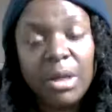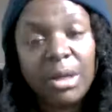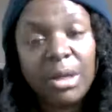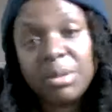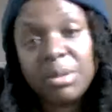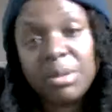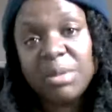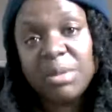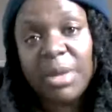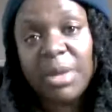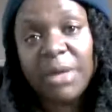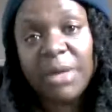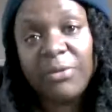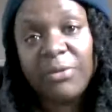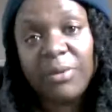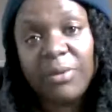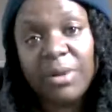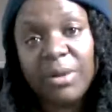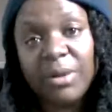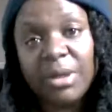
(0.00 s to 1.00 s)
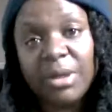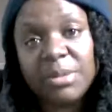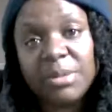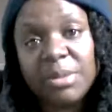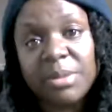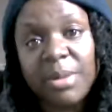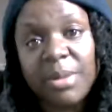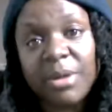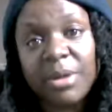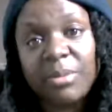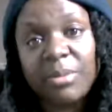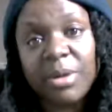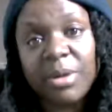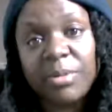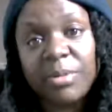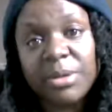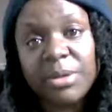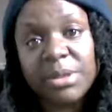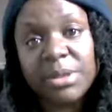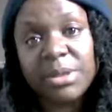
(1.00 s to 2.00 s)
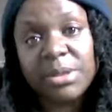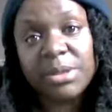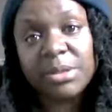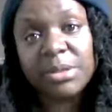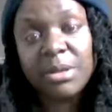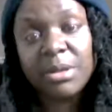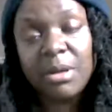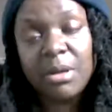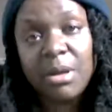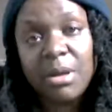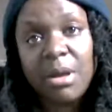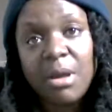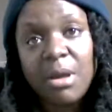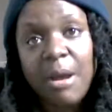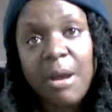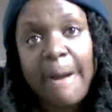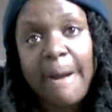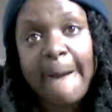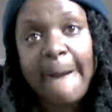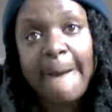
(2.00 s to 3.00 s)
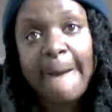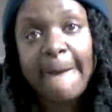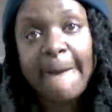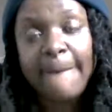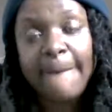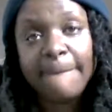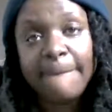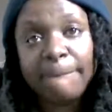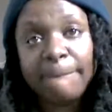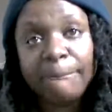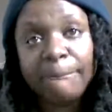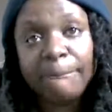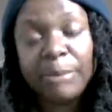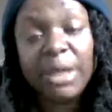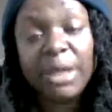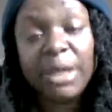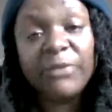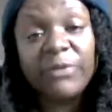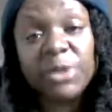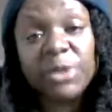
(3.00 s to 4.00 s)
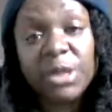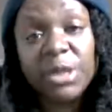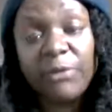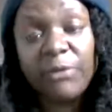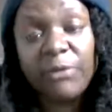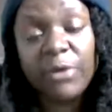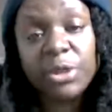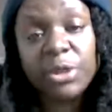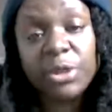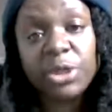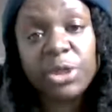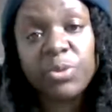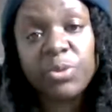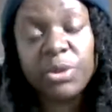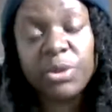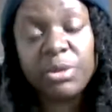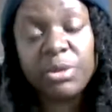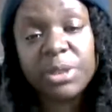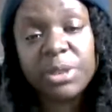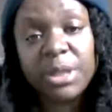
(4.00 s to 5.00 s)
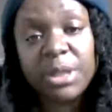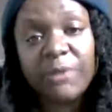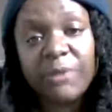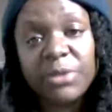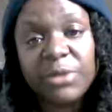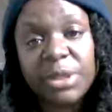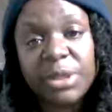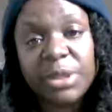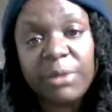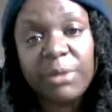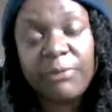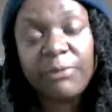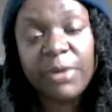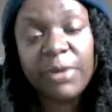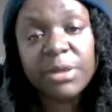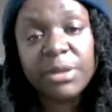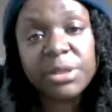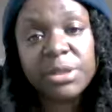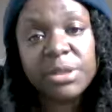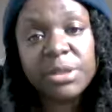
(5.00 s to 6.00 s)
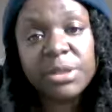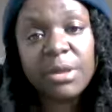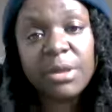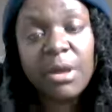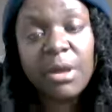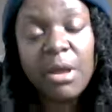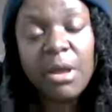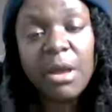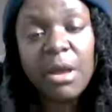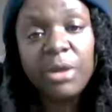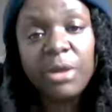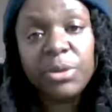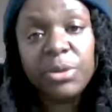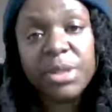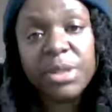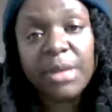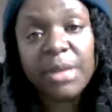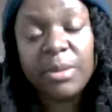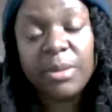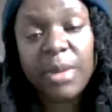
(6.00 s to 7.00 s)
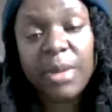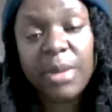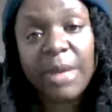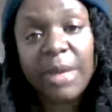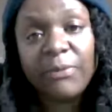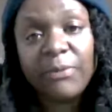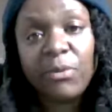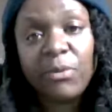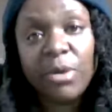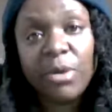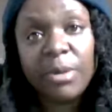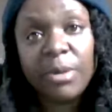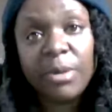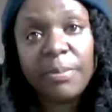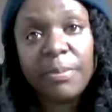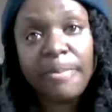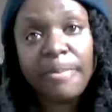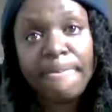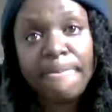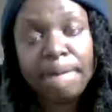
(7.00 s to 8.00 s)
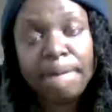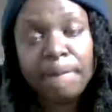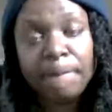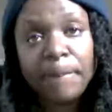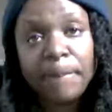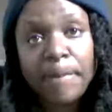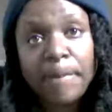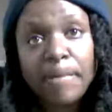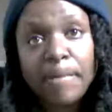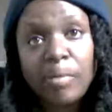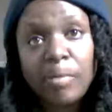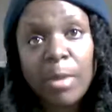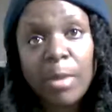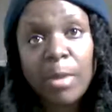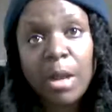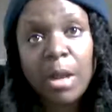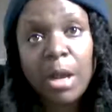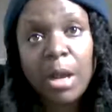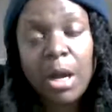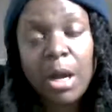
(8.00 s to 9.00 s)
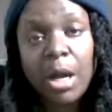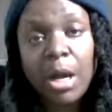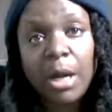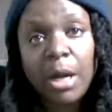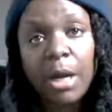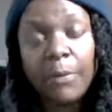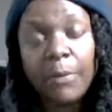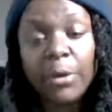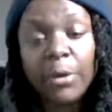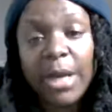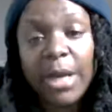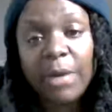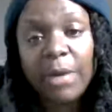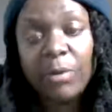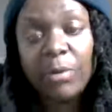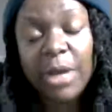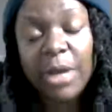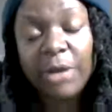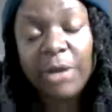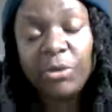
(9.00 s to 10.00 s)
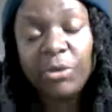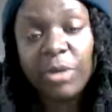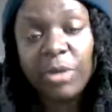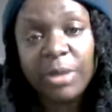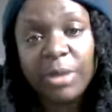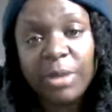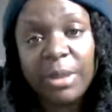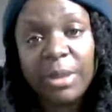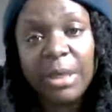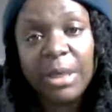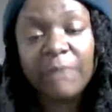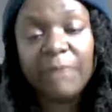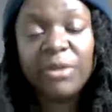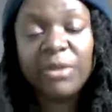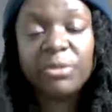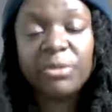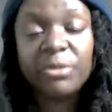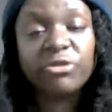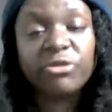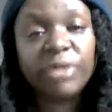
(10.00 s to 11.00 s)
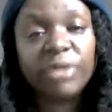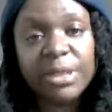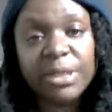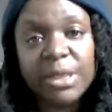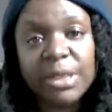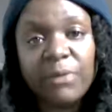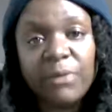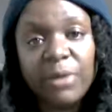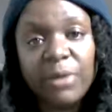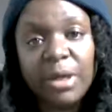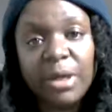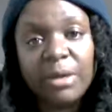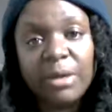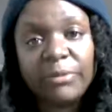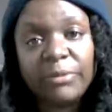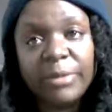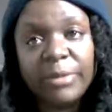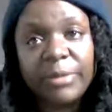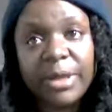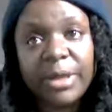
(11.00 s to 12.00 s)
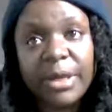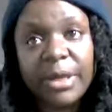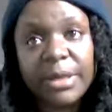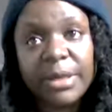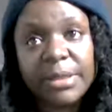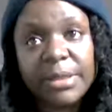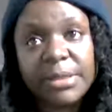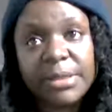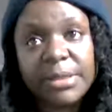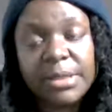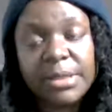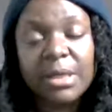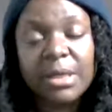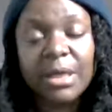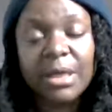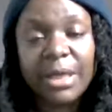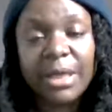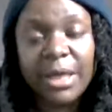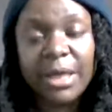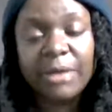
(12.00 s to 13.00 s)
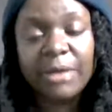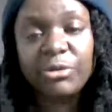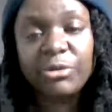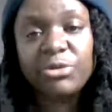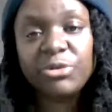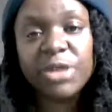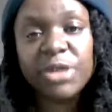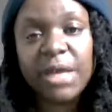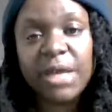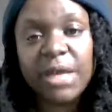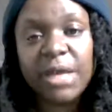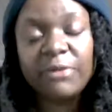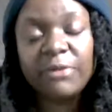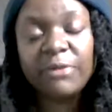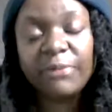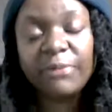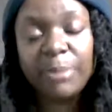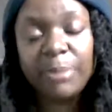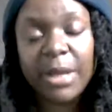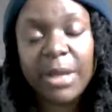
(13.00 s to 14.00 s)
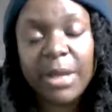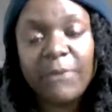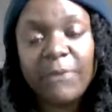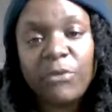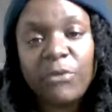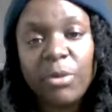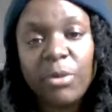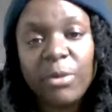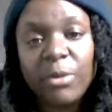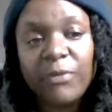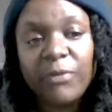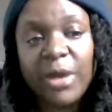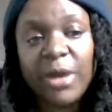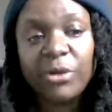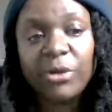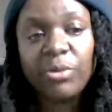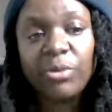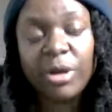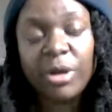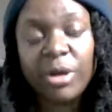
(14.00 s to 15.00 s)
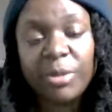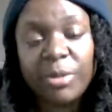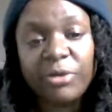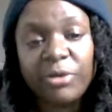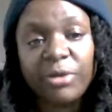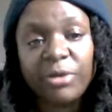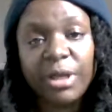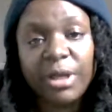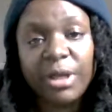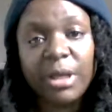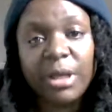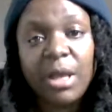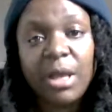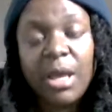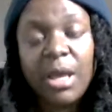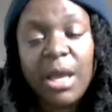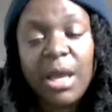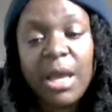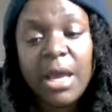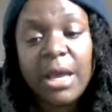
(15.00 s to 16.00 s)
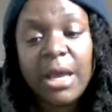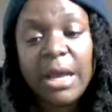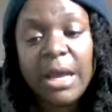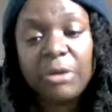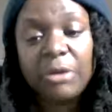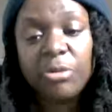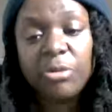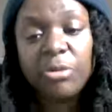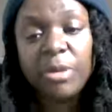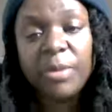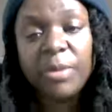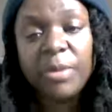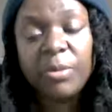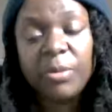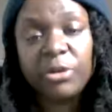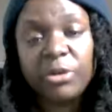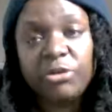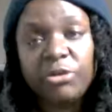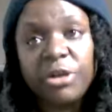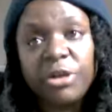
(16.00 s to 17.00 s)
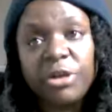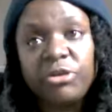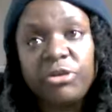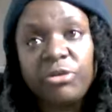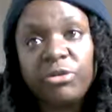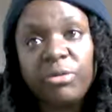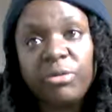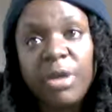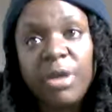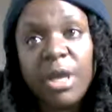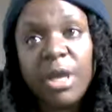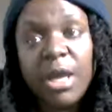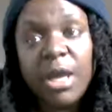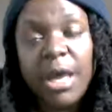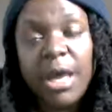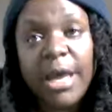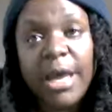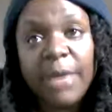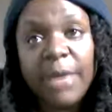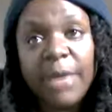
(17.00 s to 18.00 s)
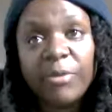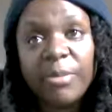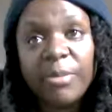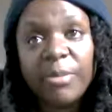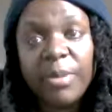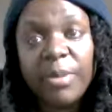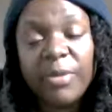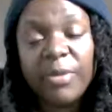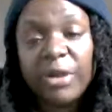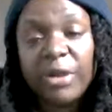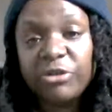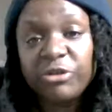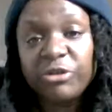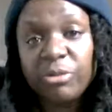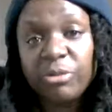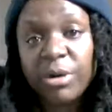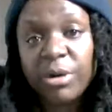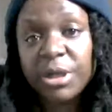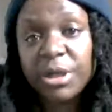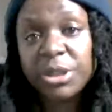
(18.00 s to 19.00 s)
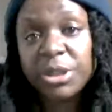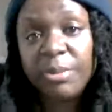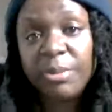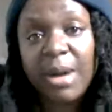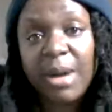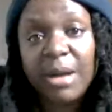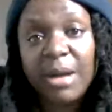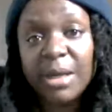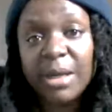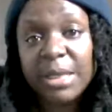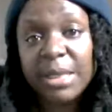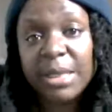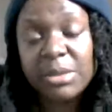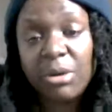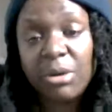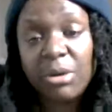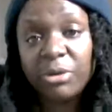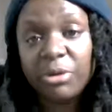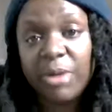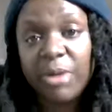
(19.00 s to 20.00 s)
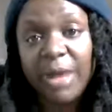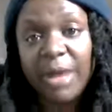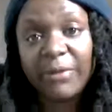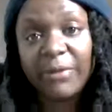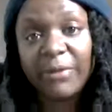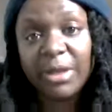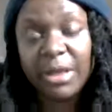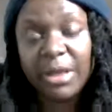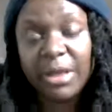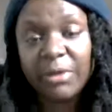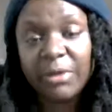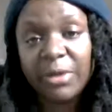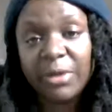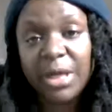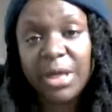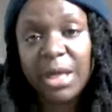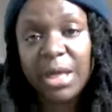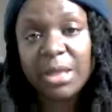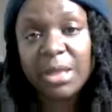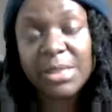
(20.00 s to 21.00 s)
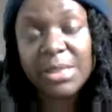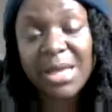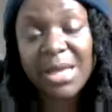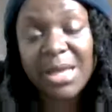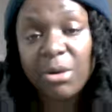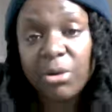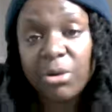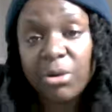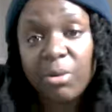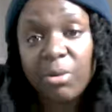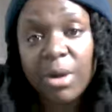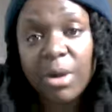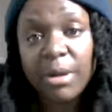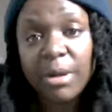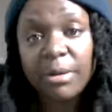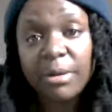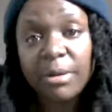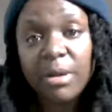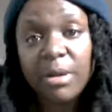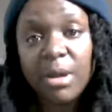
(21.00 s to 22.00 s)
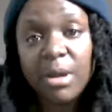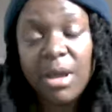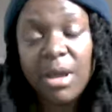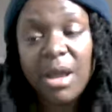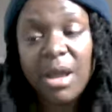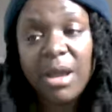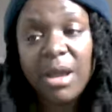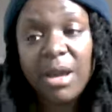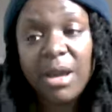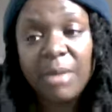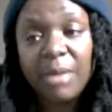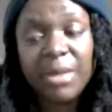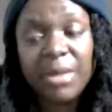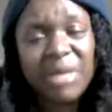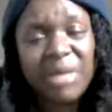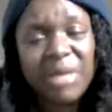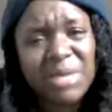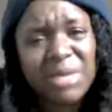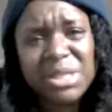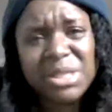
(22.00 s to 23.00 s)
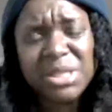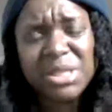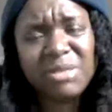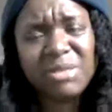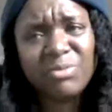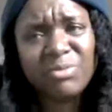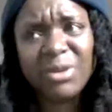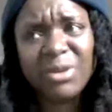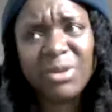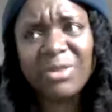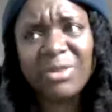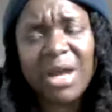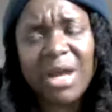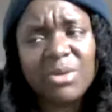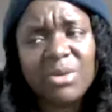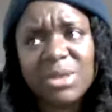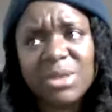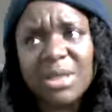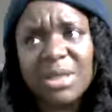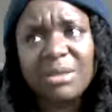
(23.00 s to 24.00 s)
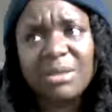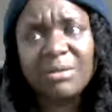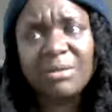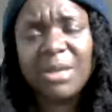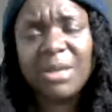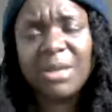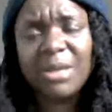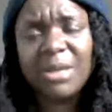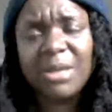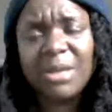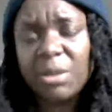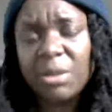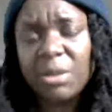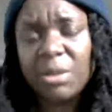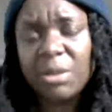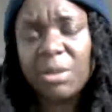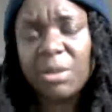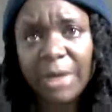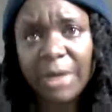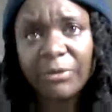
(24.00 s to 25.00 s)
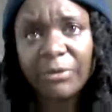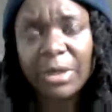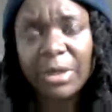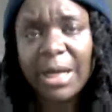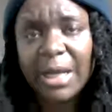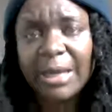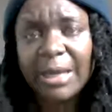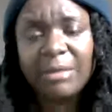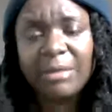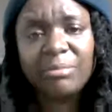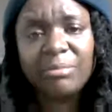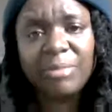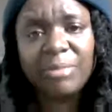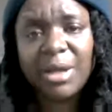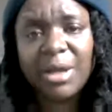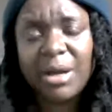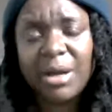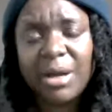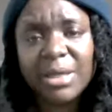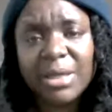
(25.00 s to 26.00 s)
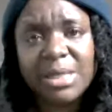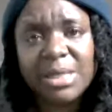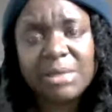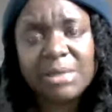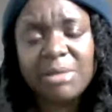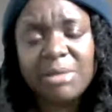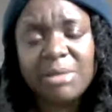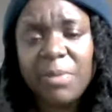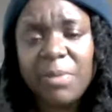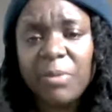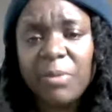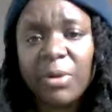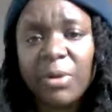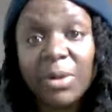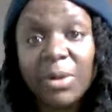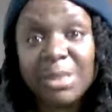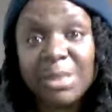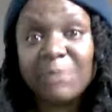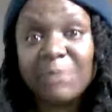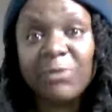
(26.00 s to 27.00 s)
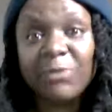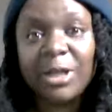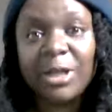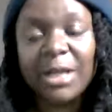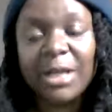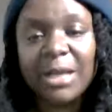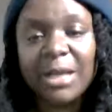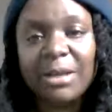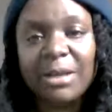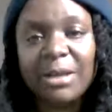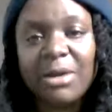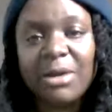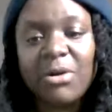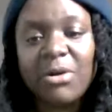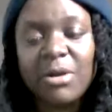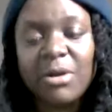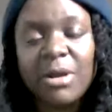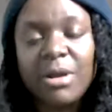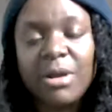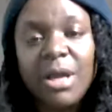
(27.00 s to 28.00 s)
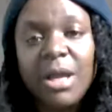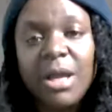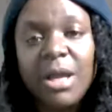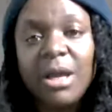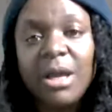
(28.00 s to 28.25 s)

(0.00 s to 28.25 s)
love somebody for real. Love somebody on purpose. But love yourself first, because when you love yourself first, you set the platform on how you want to be loved. Demonstrate self love, because again, you set the platform of how you want to be treated and how you want people to treat you. And remember that your word is your bond, and that's all you have at the end of the day. Stand on your word, and keep that shit 1,000. Keep your shit 100. Like, be honest, keep it real. It's really not that hard.